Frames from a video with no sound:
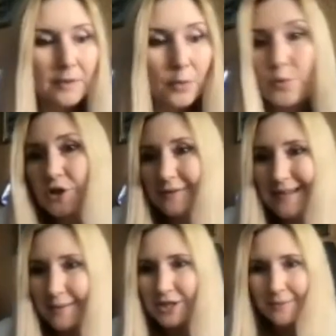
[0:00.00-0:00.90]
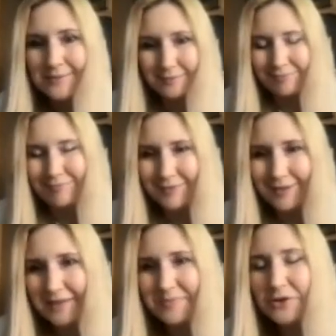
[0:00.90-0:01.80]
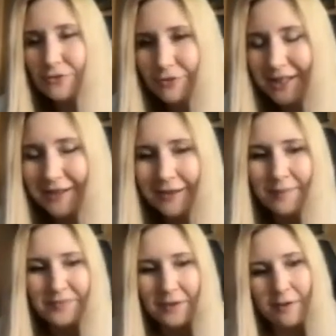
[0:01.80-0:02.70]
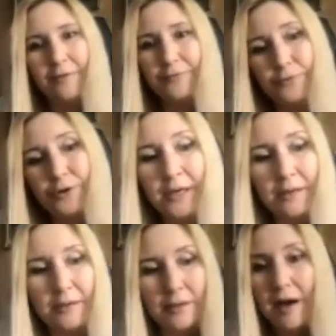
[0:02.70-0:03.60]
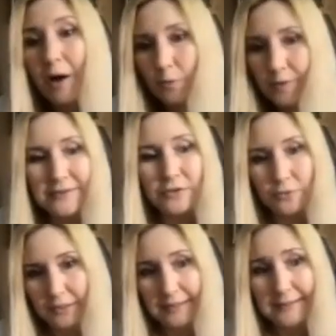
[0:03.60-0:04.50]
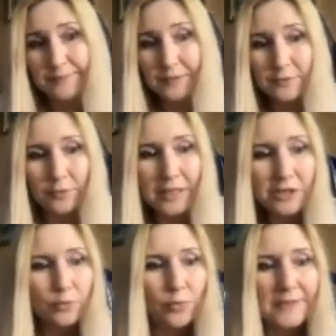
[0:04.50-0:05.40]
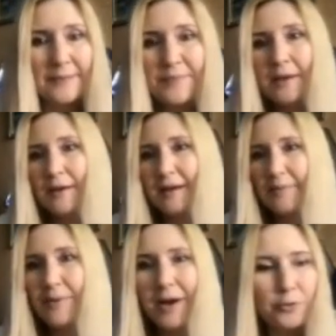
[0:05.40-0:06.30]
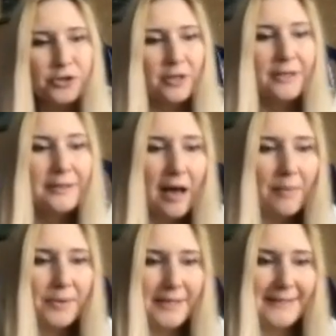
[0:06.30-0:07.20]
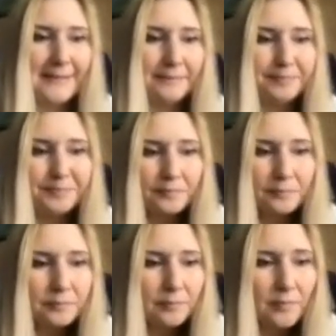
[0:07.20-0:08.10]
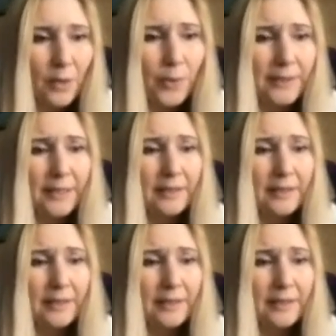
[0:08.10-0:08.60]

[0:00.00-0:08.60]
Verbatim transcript: which sometimes can be tricky for our students. So it was about numbers. Well,